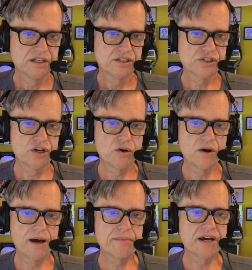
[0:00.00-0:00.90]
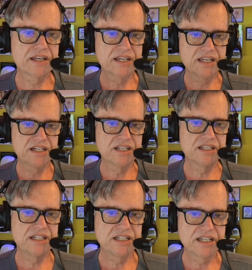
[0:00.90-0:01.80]
So I'm not going to get into
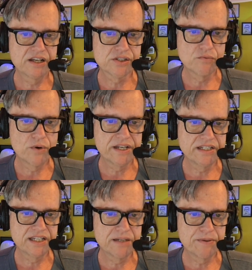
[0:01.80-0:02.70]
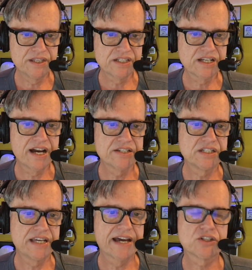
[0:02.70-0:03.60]
the details of what he did, but this guy's a
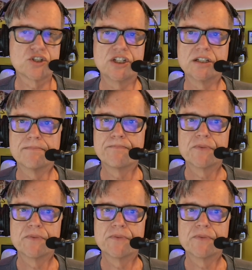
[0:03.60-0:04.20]
tax cheat.